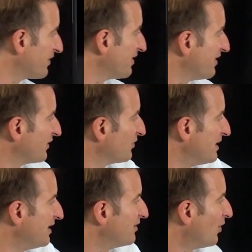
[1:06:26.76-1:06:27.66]
that's
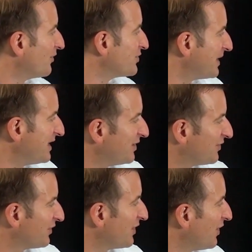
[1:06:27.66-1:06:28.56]
me over 20
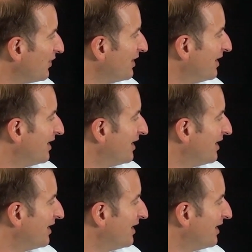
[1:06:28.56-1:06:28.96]
years ago